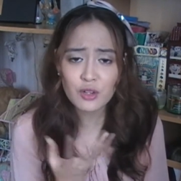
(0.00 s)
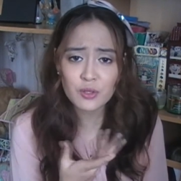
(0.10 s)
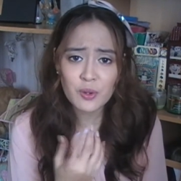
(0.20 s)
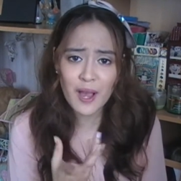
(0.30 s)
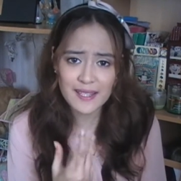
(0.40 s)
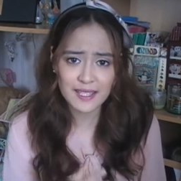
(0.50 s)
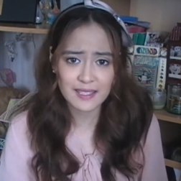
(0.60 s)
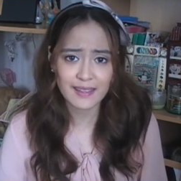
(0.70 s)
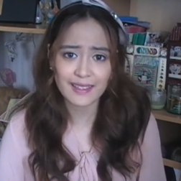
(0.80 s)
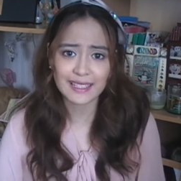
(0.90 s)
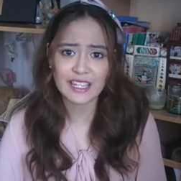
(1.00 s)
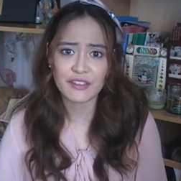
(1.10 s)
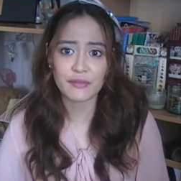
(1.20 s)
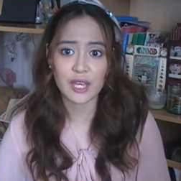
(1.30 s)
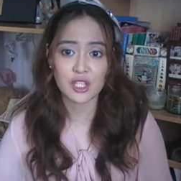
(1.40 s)
also has a tingling
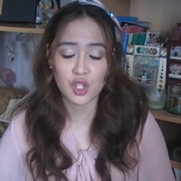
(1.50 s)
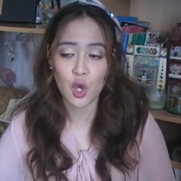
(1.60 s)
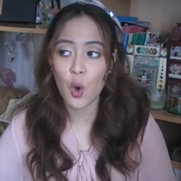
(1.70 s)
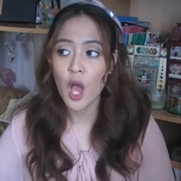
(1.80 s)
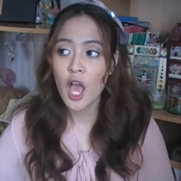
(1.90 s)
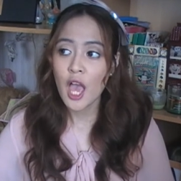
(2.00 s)
effect, so